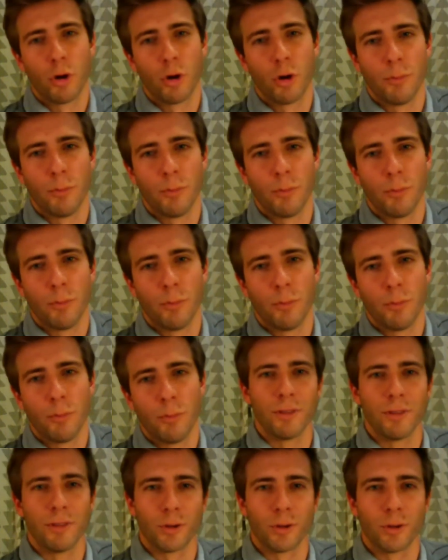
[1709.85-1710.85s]

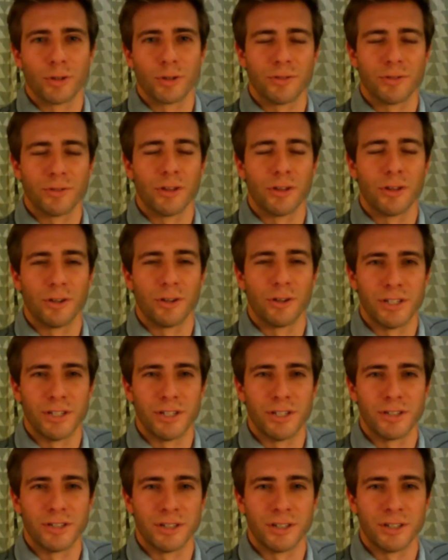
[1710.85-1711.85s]
important over the course of a
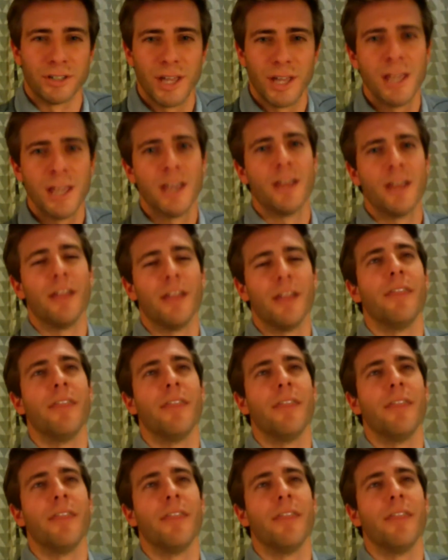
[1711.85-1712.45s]
long season